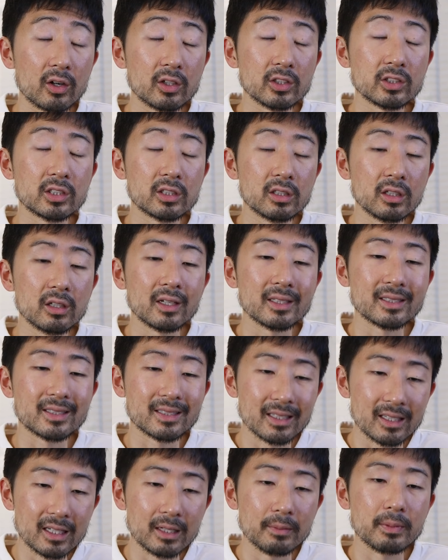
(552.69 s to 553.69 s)
are still
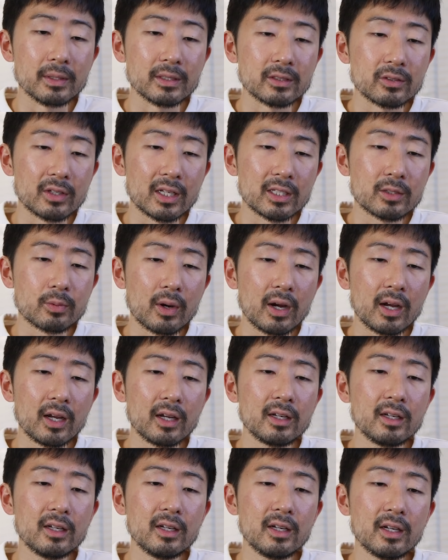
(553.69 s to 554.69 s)
asleep, and so that's
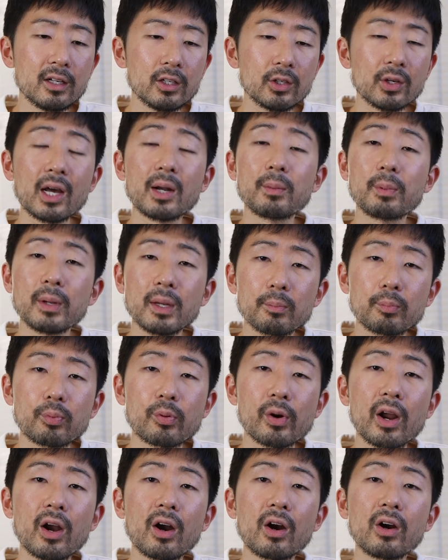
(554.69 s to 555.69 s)
why you got to be in
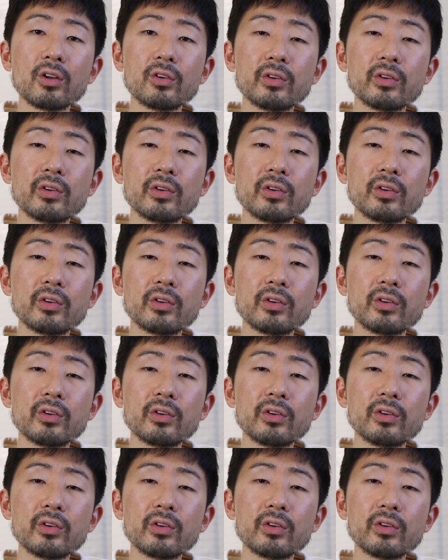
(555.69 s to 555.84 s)
prayer.